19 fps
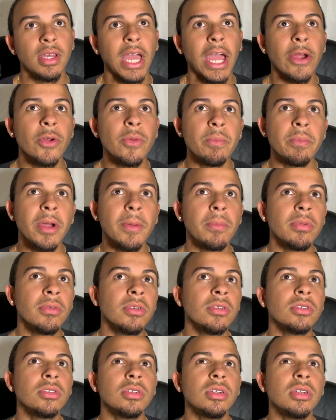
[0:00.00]
I
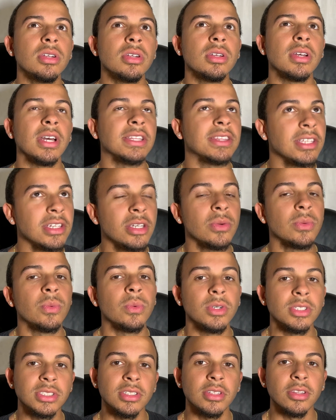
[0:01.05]
remember, I think it
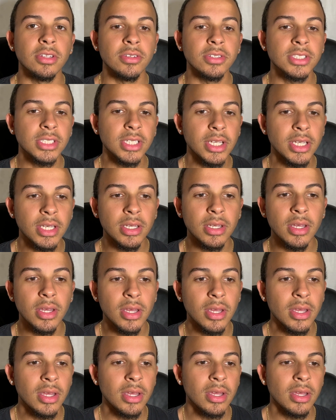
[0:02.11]
was a Thursday
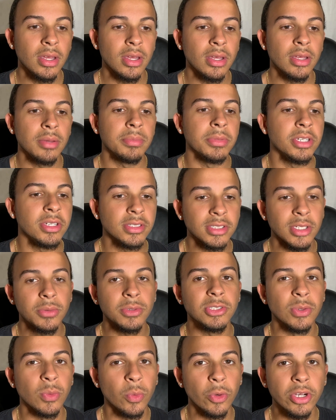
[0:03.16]
because I
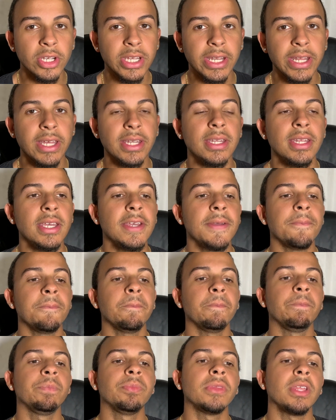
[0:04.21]
wasn't working that day.
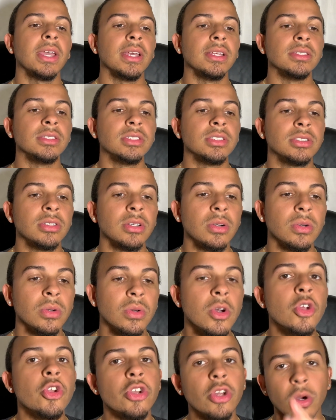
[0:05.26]
And
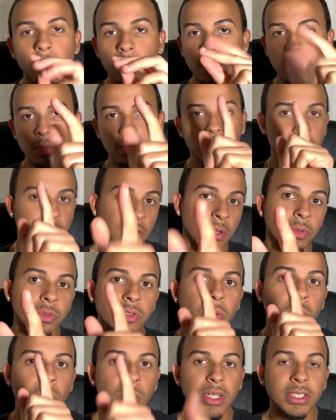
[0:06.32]
so, no, it
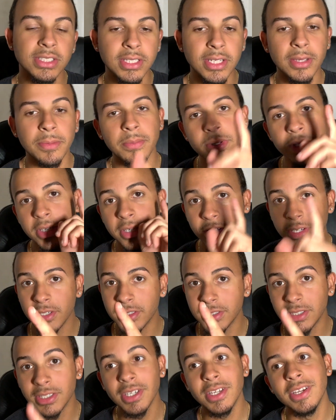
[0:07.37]
was a Wednesday
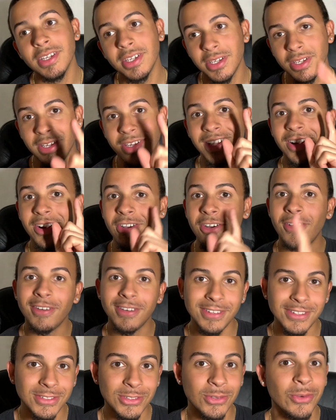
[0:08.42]
because I got
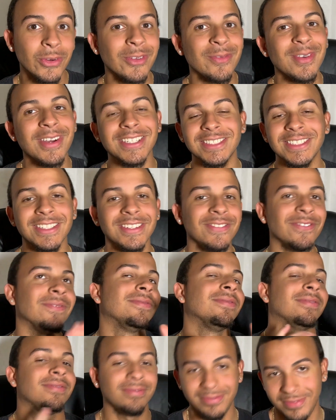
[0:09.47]
called into work, but I said,
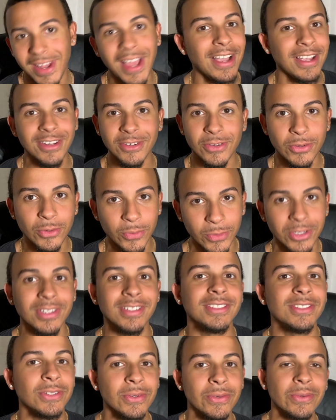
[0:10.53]
not gonna go to
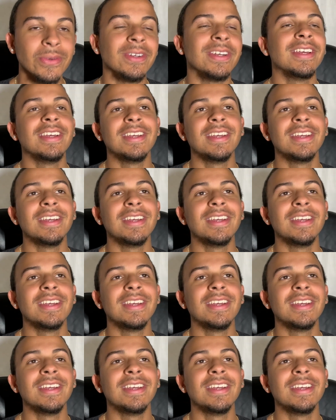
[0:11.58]
work. So